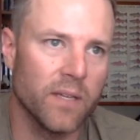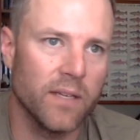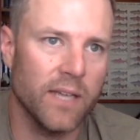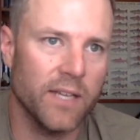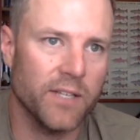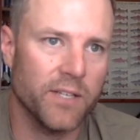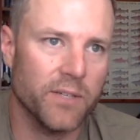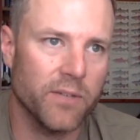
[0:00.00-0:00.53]

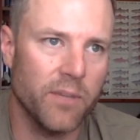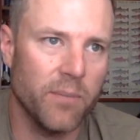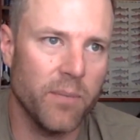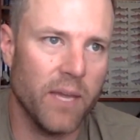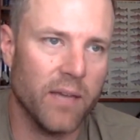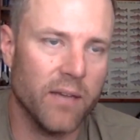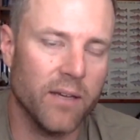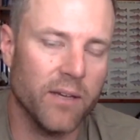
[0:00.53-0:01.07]
catch a
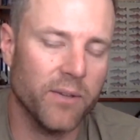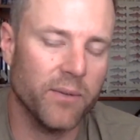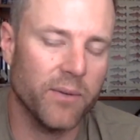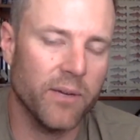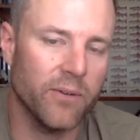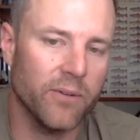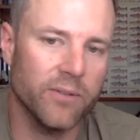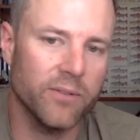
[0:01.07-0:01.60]
greenback
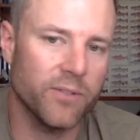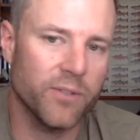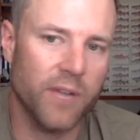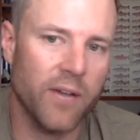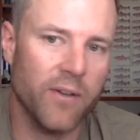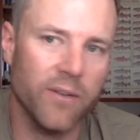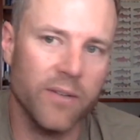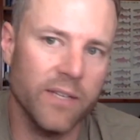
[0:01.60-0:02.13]
cutthroat
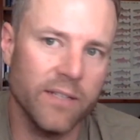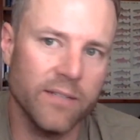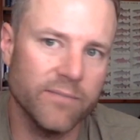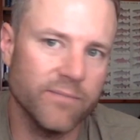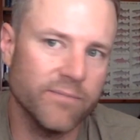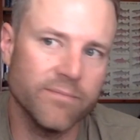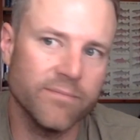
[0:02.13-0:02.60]
trout in